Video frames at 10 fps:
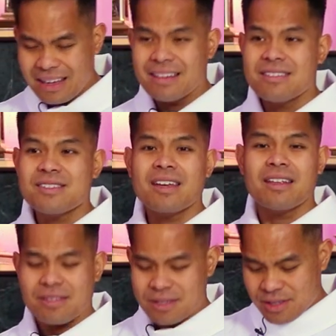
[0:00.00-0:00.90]

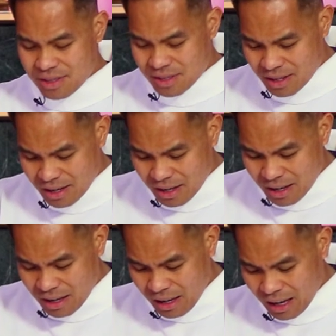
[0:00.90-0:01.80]
incensed,
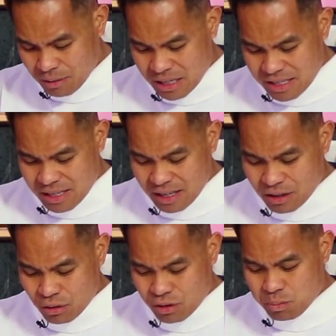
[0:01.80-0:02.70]
and we
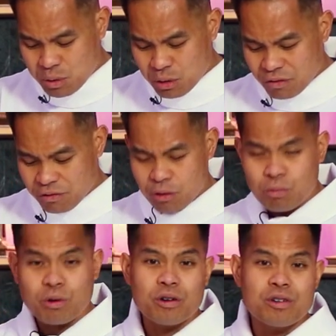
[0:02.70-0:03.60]
sing those beautiful
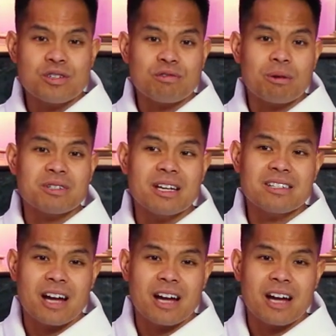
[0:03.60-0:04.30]
words from St.